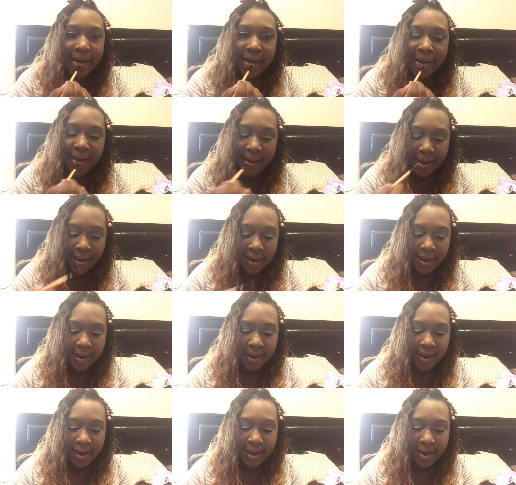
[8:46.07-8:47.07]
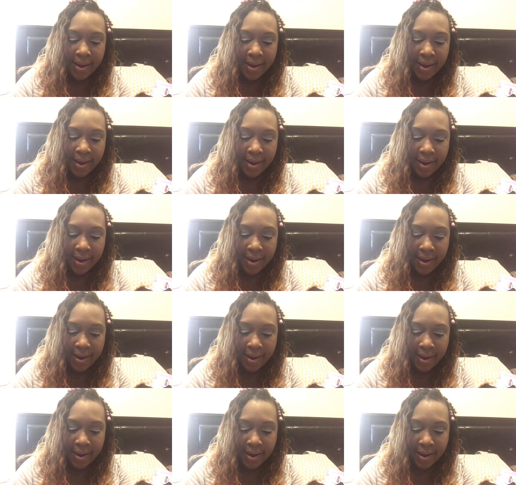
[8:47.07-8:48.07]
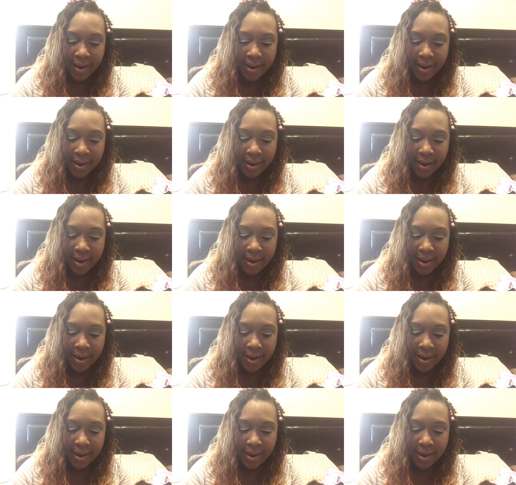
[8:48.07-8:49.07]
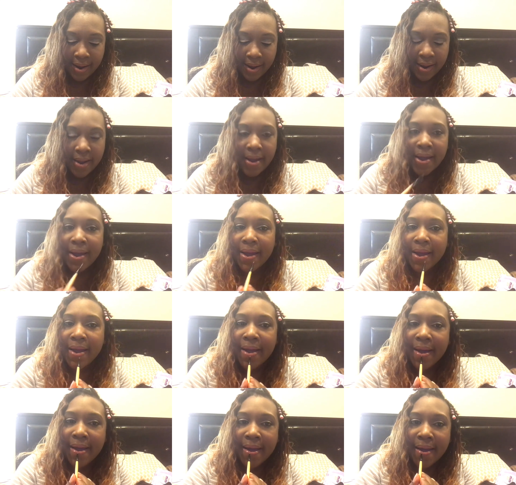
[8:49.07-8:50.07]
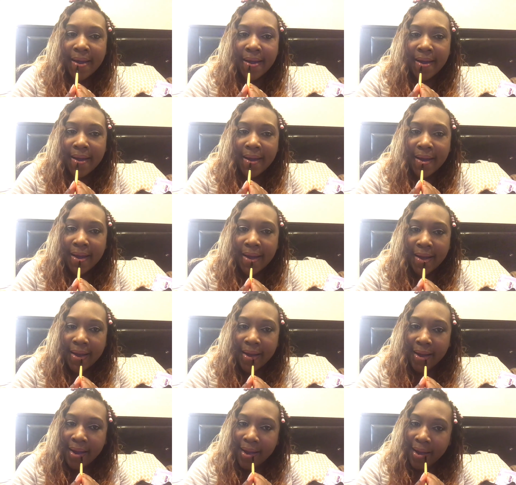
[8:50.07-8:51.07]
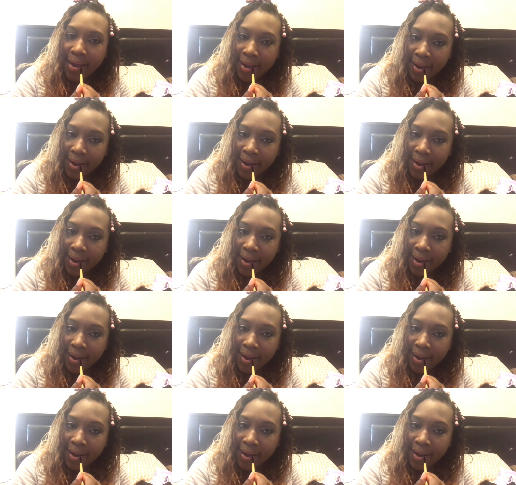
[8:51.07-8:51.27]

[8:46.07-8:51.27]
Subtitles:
Nothing is said.